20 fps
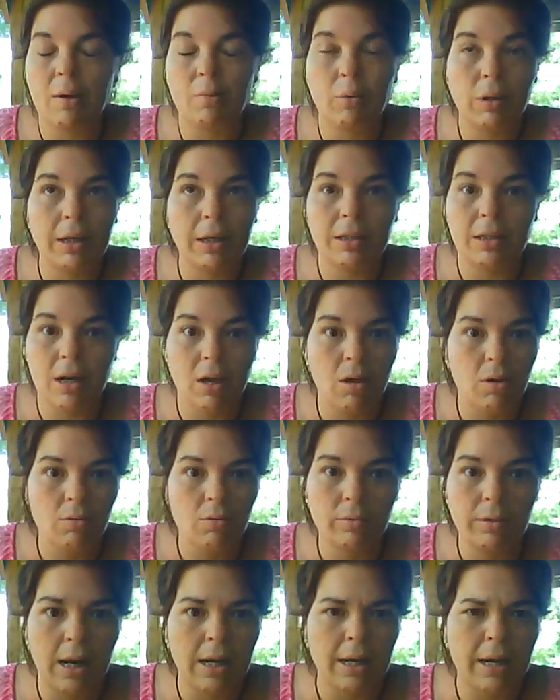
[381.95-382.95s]
I really
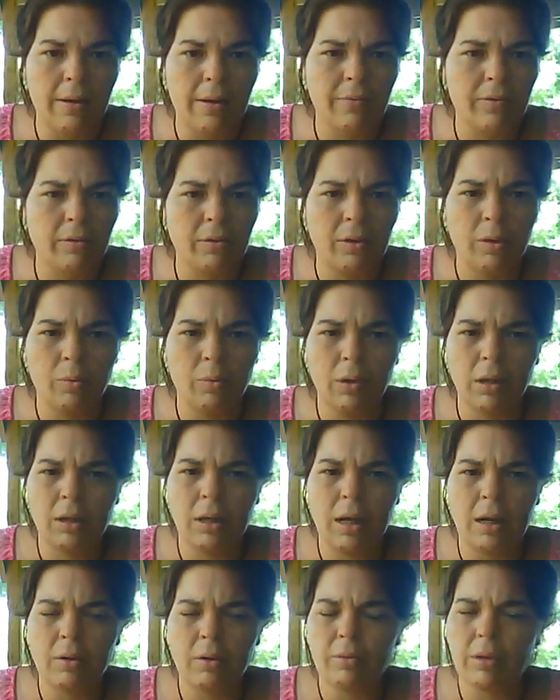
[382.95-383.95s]
don't. I
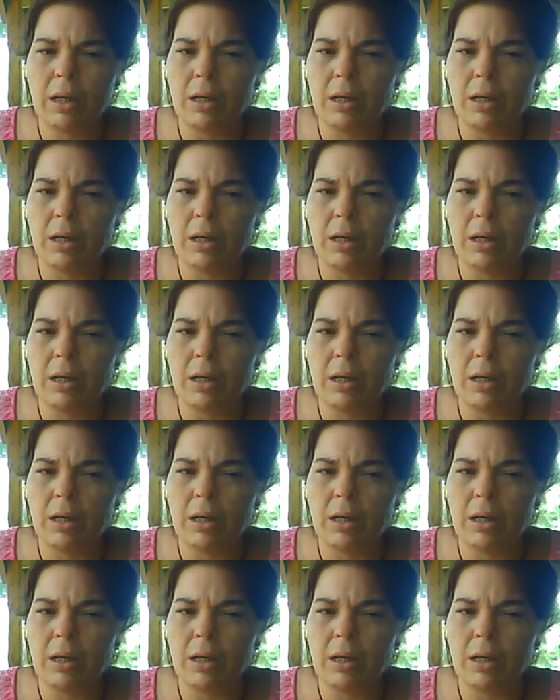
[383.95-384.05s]
don't